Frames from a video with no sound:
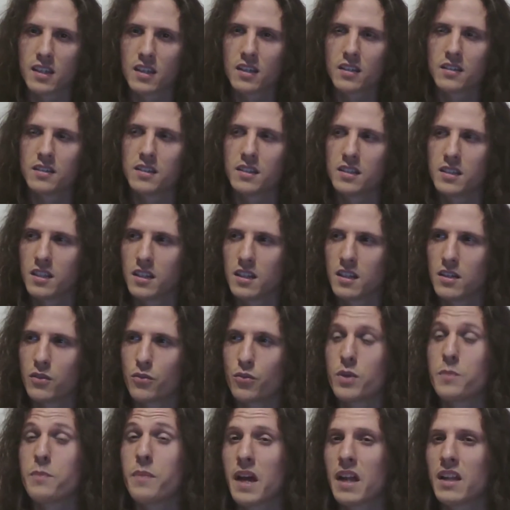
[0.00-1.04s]
the
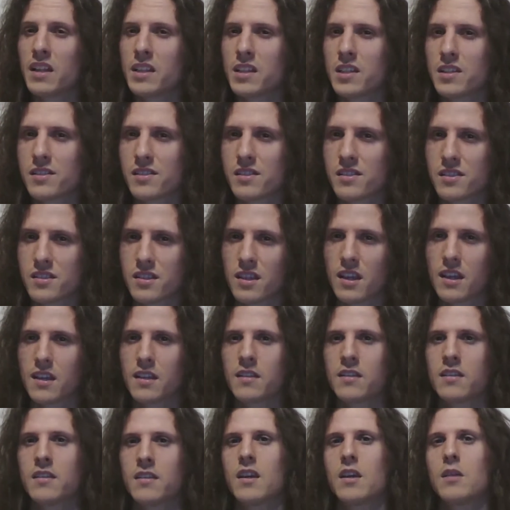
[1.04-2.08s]
rebellious
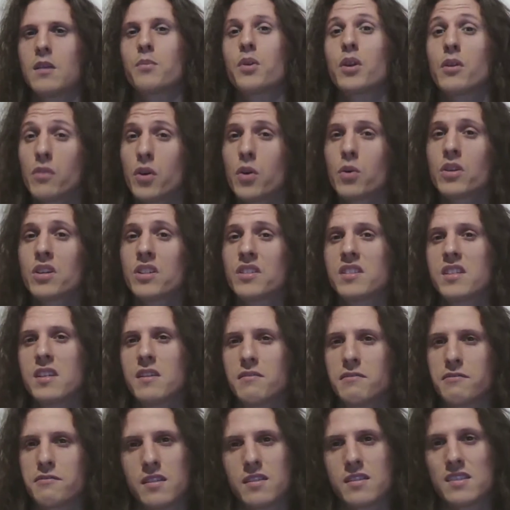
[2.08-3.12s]
and provocative
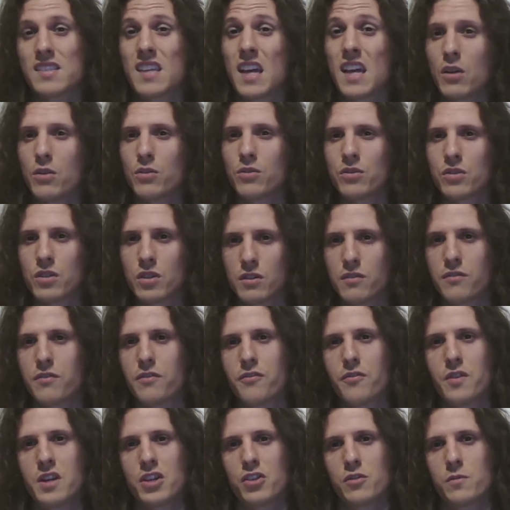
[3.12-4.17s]
sound of
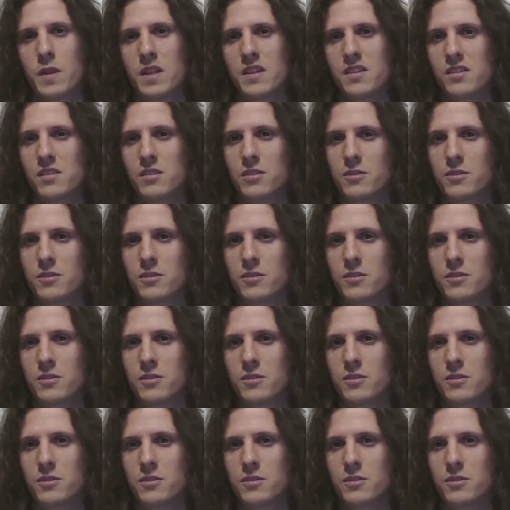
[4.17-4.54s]
thrash metal.